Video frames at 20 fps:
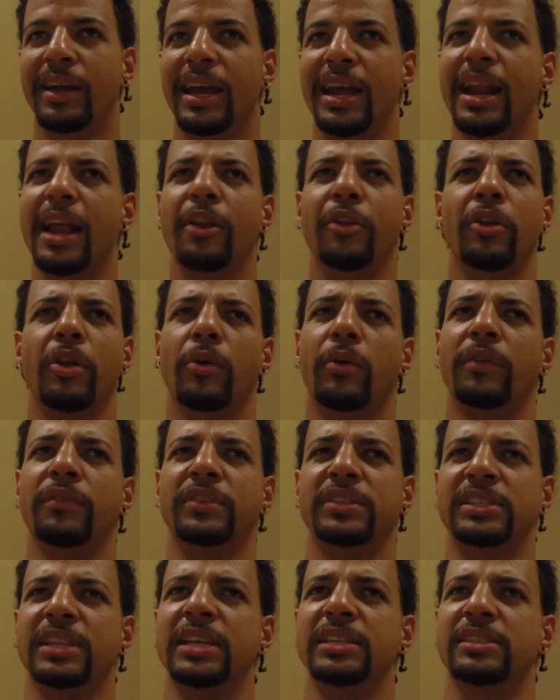And I don't know if
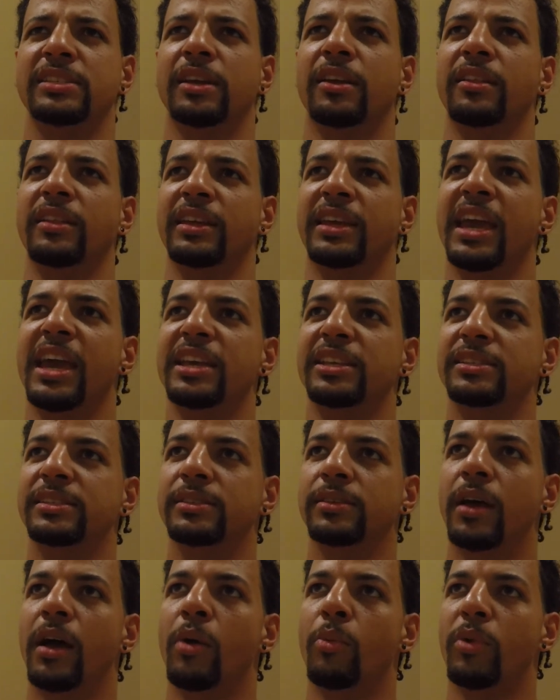it's necessarily the
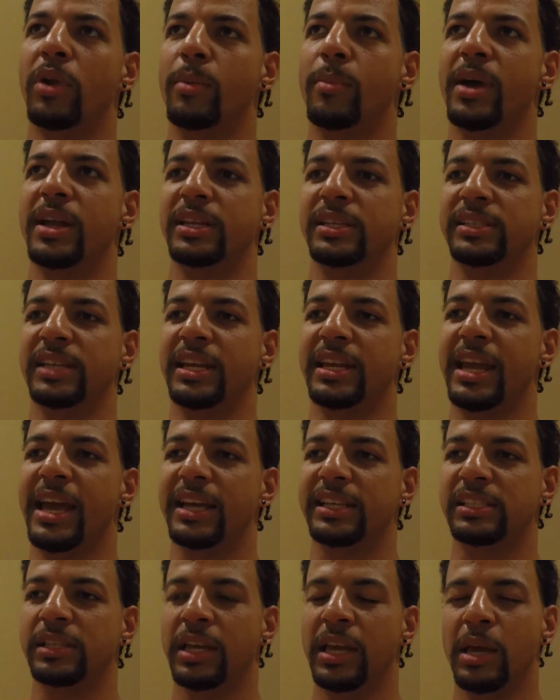case, what I'm about to say
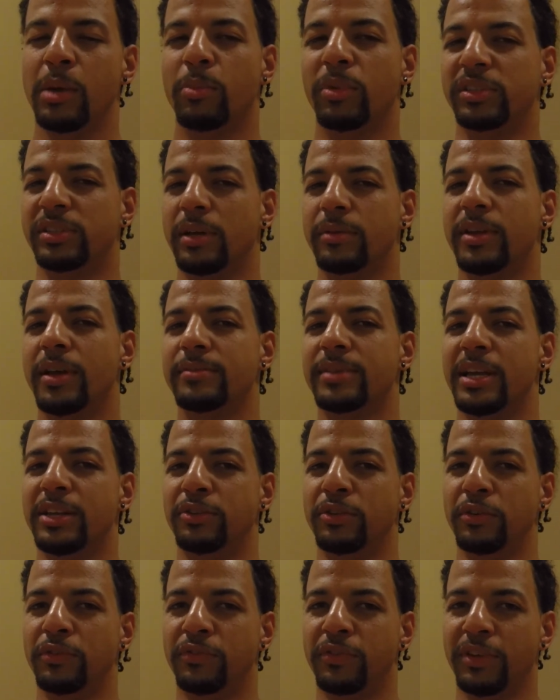next, but sometimes I
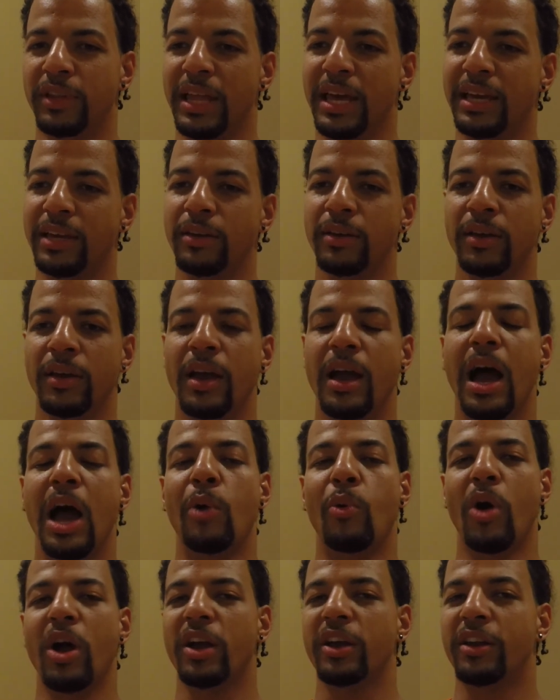do feel like I
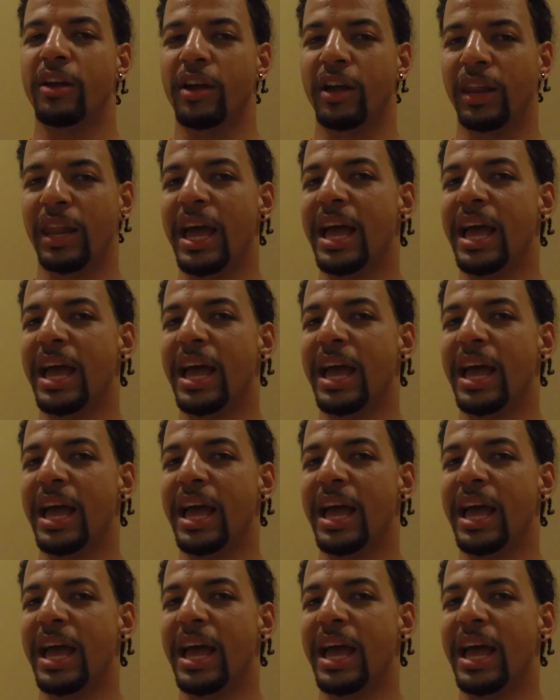walk in her